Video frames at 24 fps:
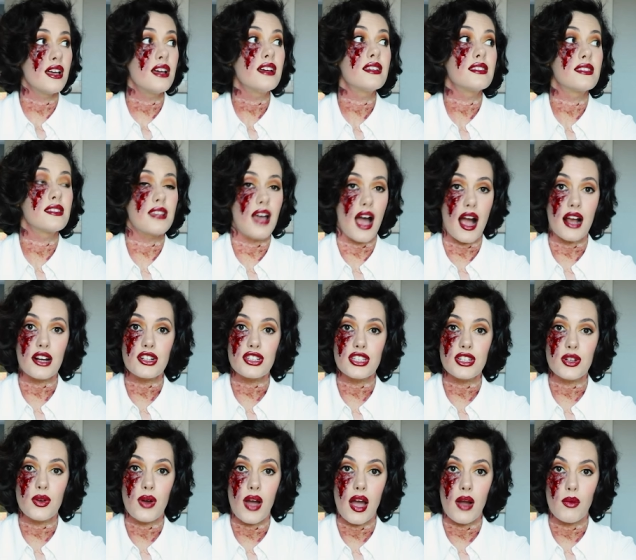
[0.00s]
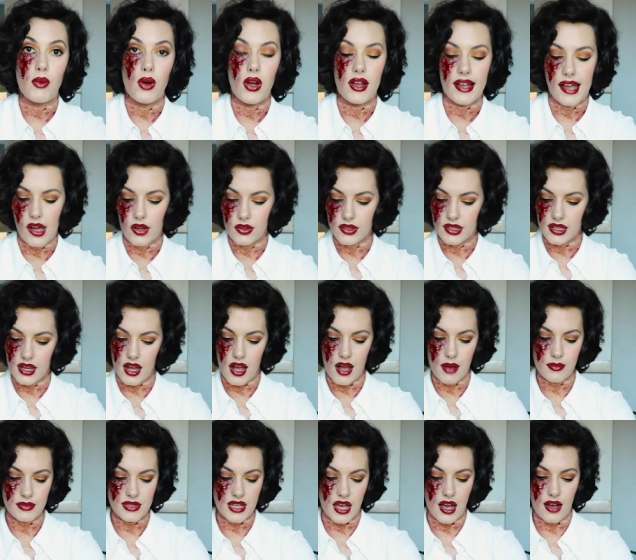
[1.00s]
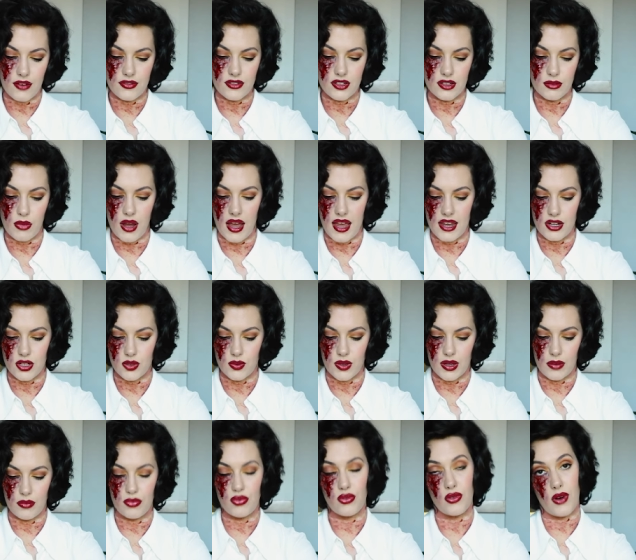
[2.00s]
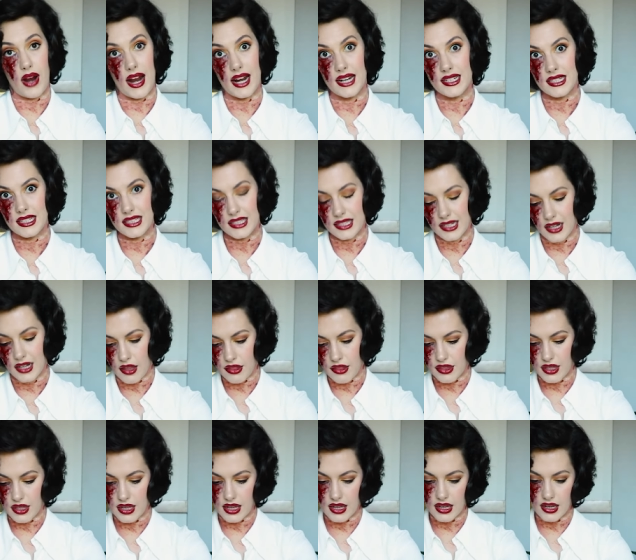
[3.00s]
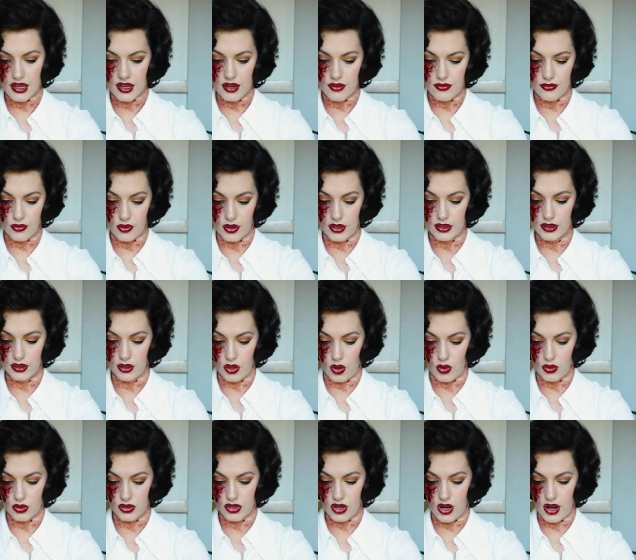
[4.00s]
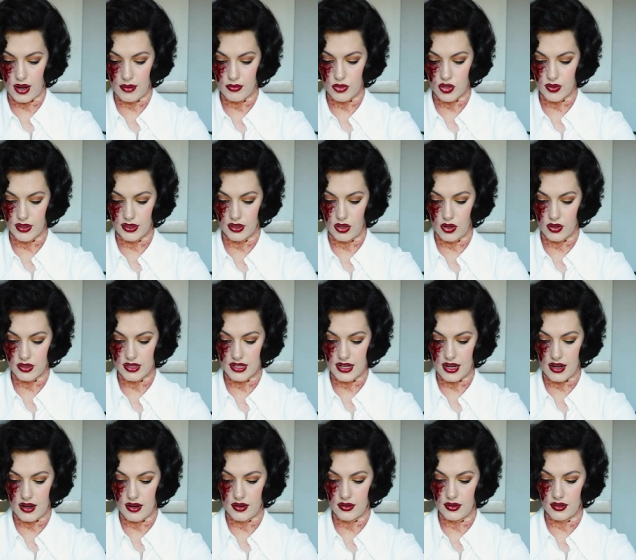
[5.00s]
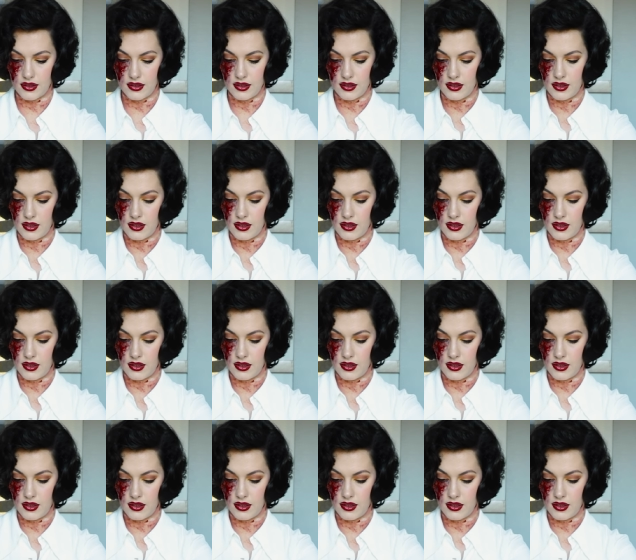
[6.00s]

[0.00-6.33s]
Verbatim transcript: This is actually quite a workout on the arms after my doing practically nothing for a long time during lockdown.